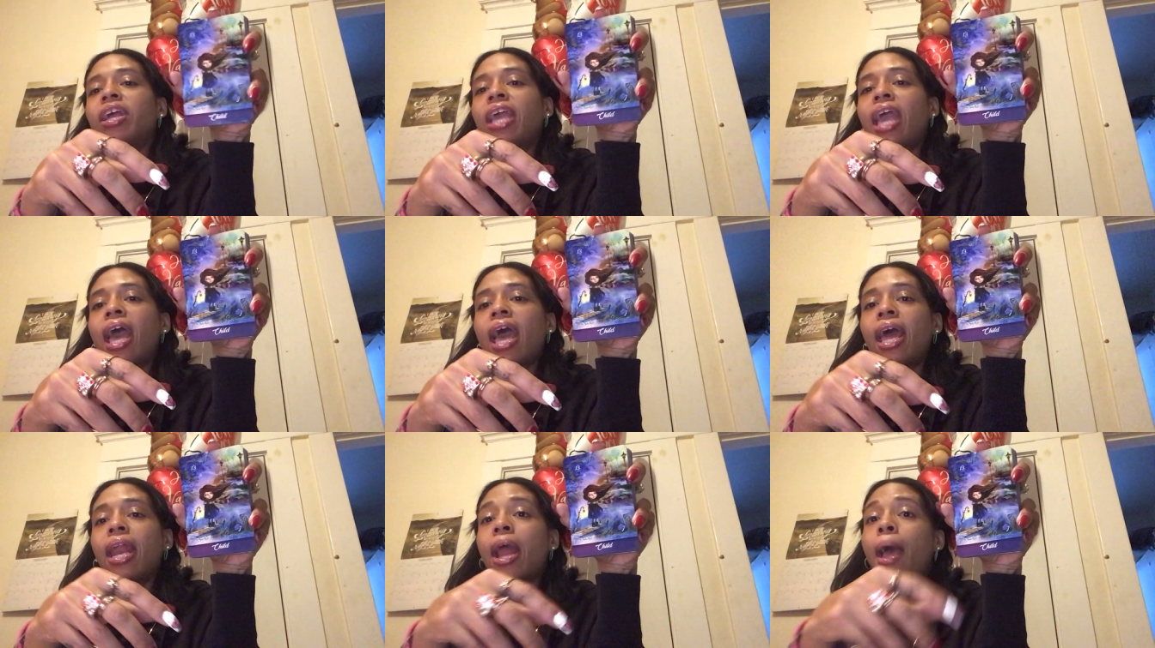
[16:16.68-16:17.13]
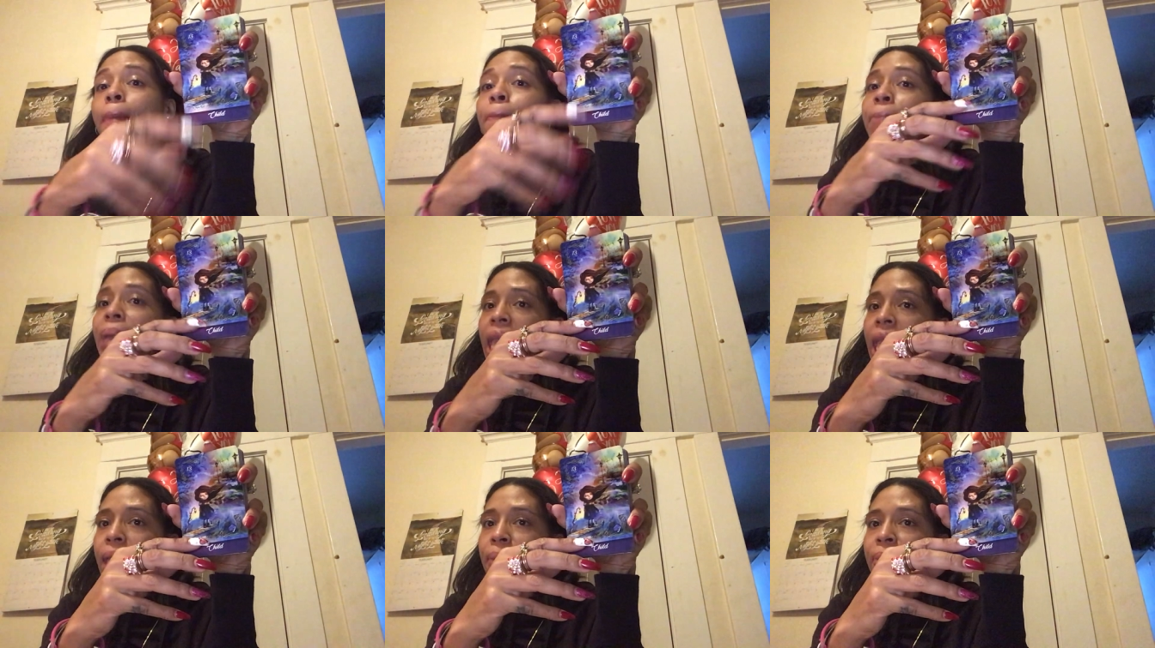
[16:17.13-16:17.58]
again,
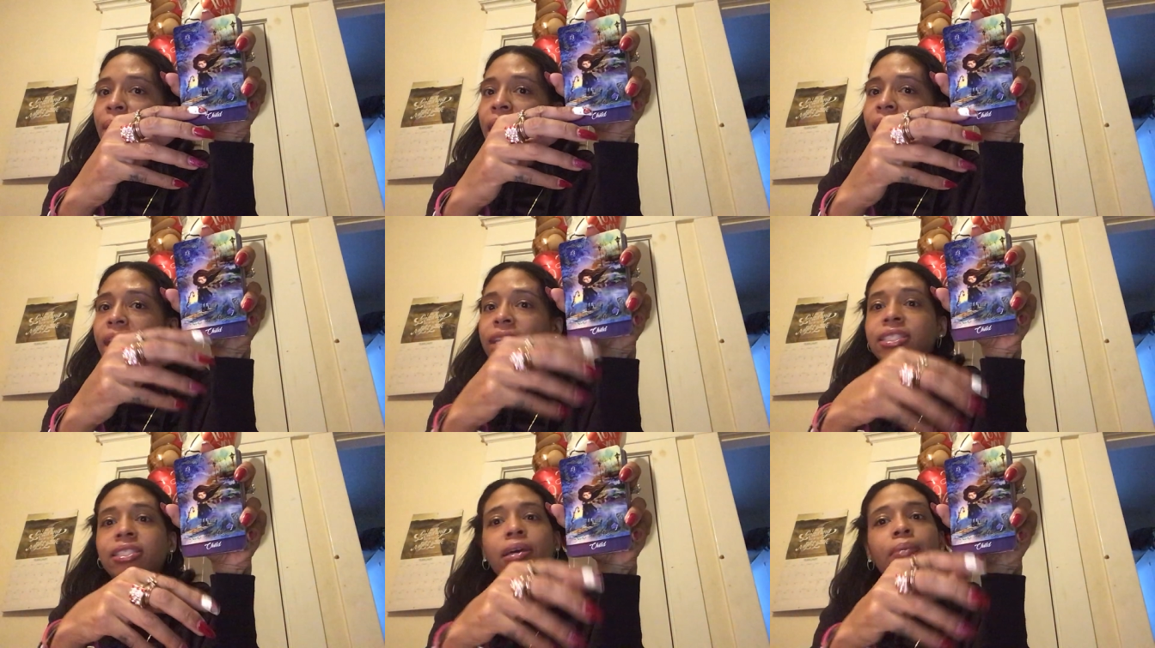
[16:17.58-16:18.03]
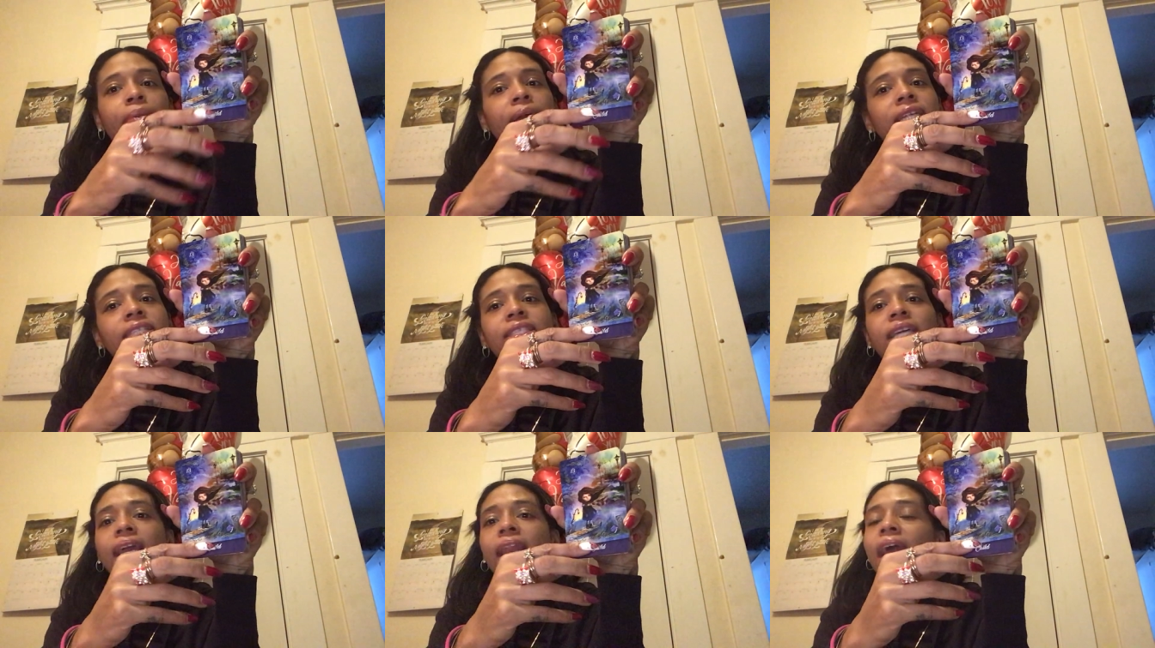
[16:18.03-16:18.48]
baby,
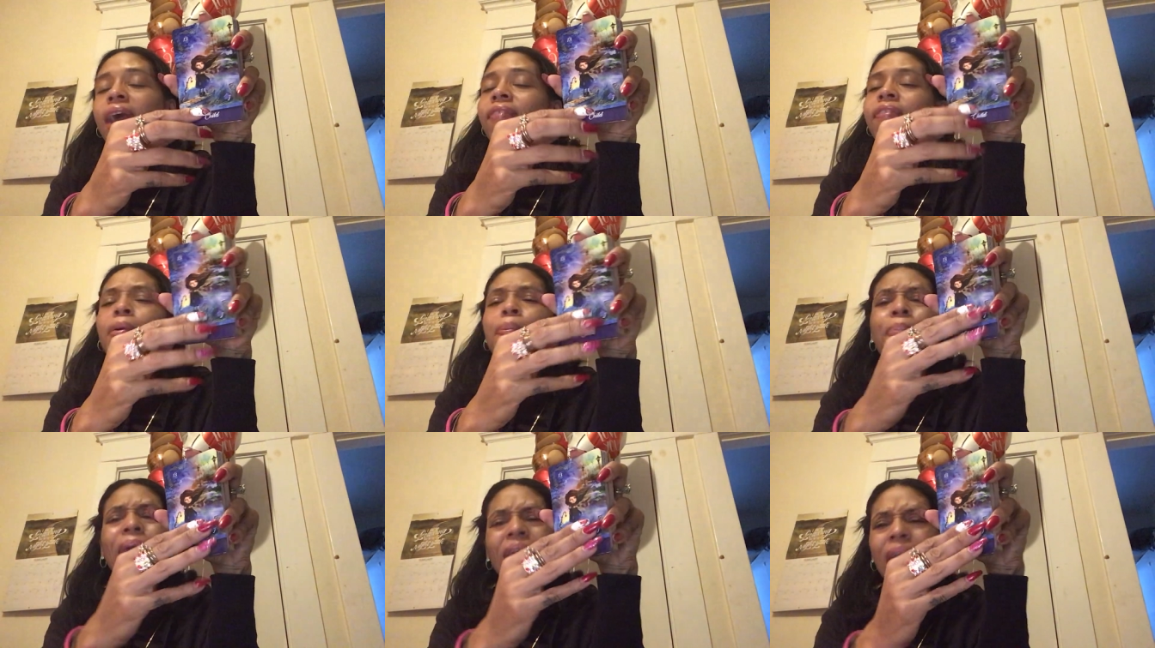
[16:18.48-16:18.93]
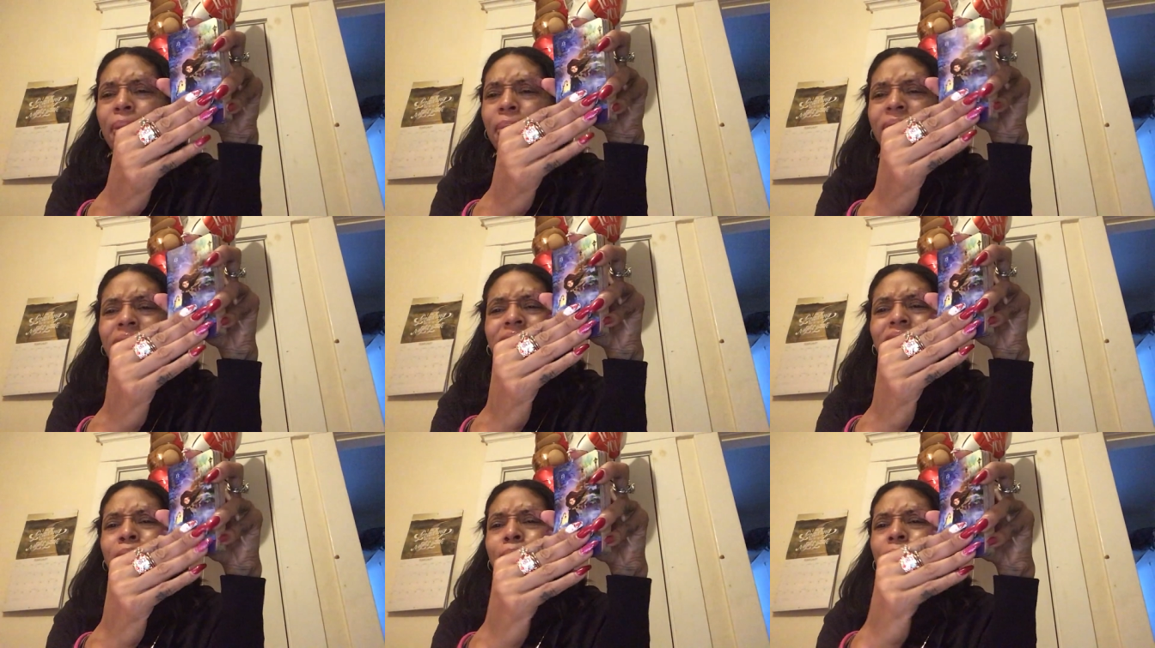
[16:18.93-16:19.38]
somebody's going to have a
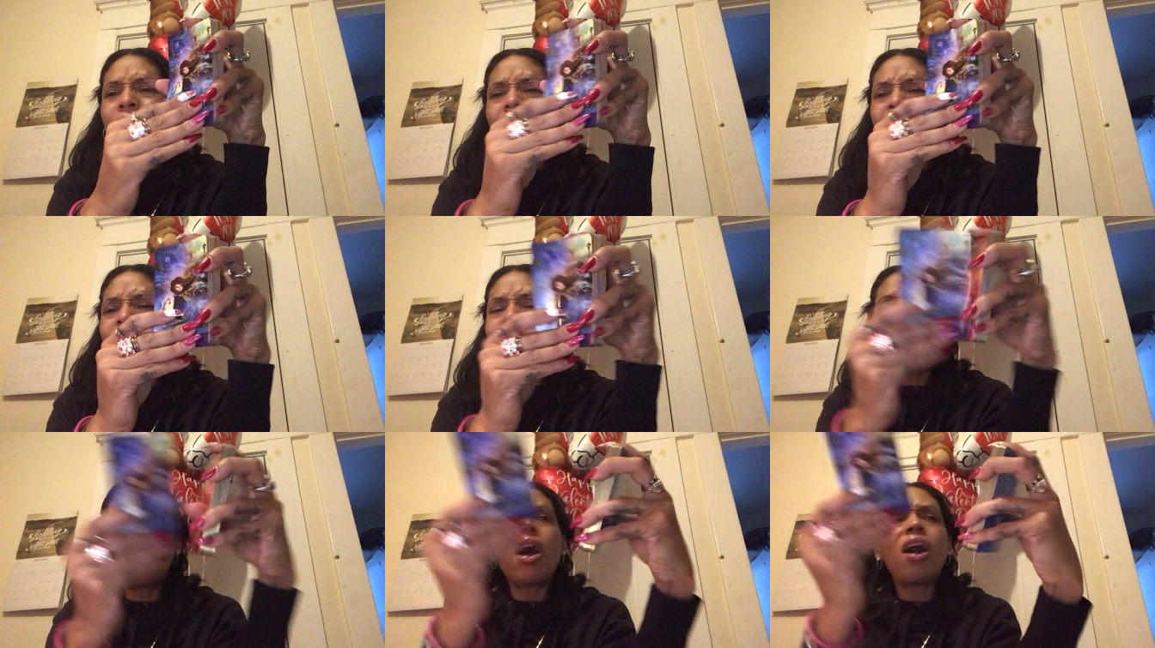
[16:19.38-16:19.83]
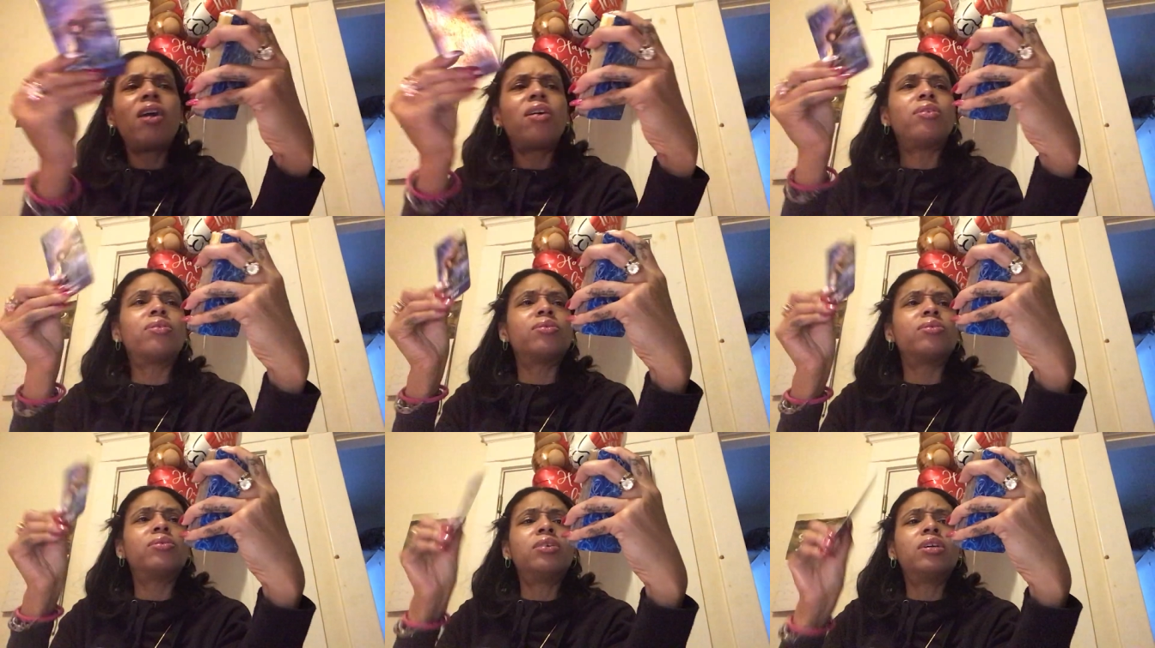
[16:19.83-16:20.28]
baby
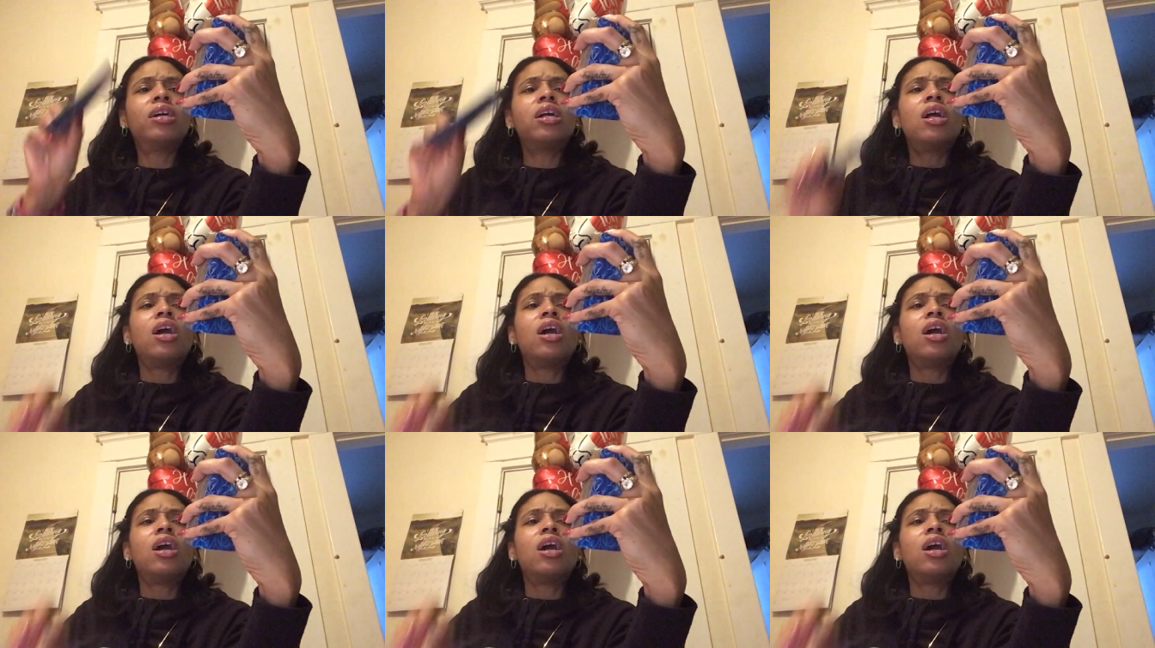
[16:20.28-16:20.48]
tomorrow,